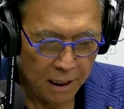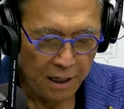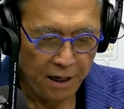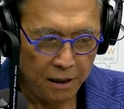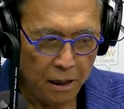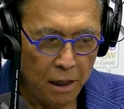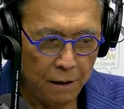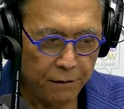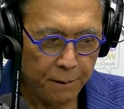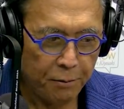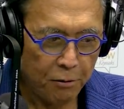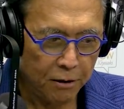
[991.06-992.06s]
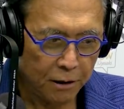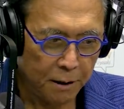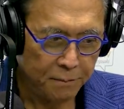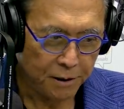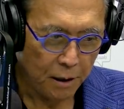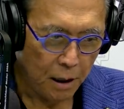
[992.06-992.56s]
And all of our
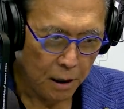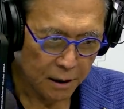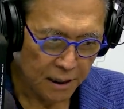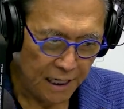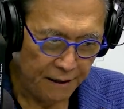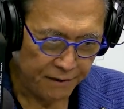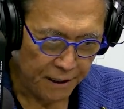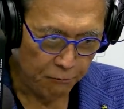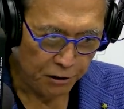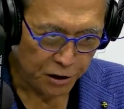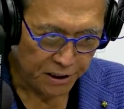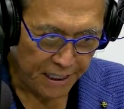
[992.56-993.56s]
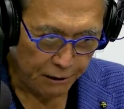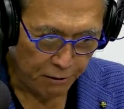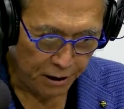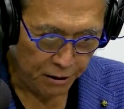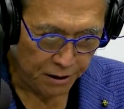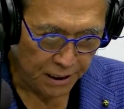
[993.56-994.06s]
programs are archived at
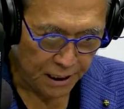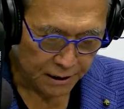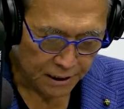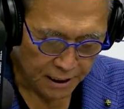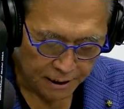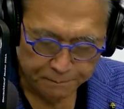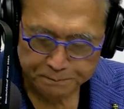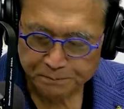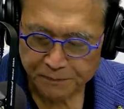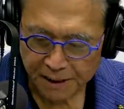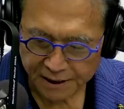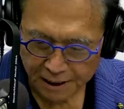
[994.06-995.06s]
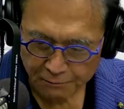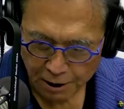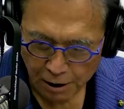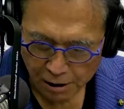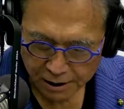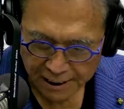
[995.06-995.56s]
richdadradio.com. Again, we
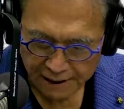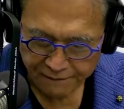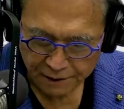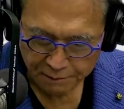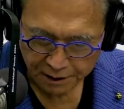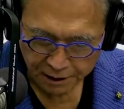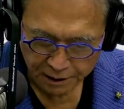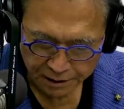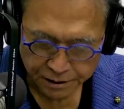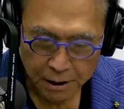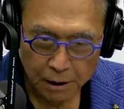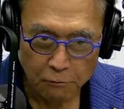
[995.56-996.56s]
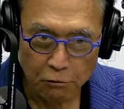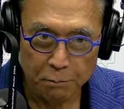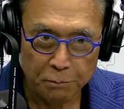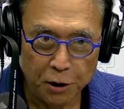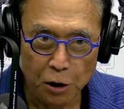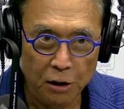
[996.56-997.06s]
archive them because we're
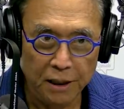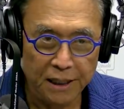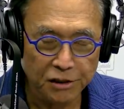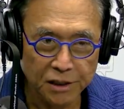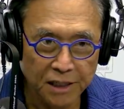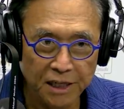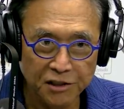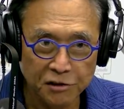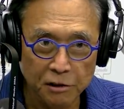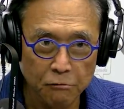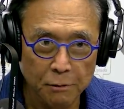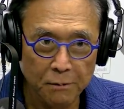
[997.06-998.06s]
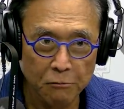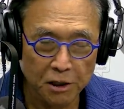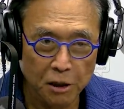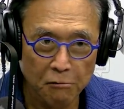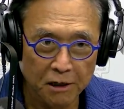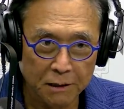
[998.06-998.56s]
purely educational. We, we
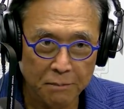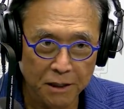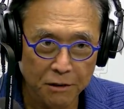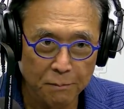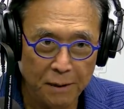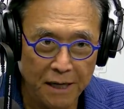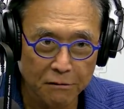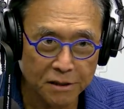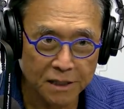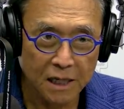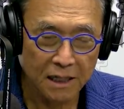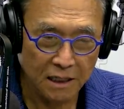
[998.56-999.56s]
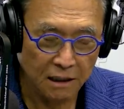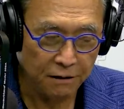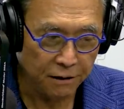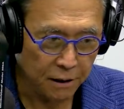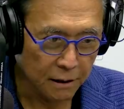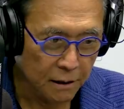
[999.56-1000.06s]
don't recommend you buy or sell
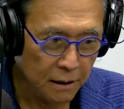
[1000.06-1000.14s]
anything.